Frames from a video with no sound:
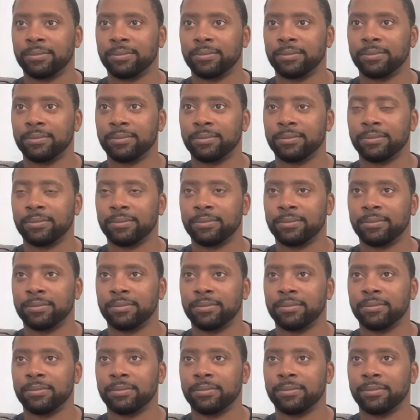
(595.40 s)

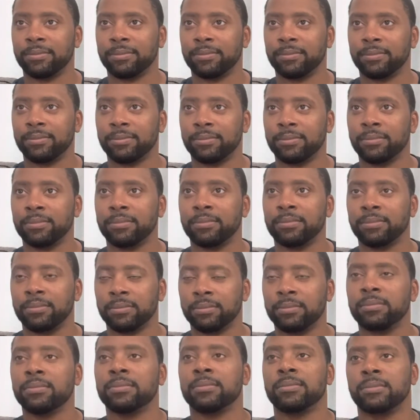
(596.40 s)

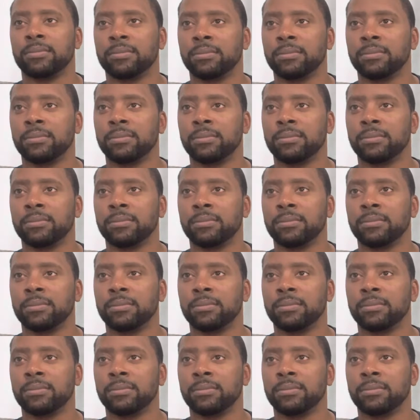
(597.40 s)
No words are spoken by the person on screen.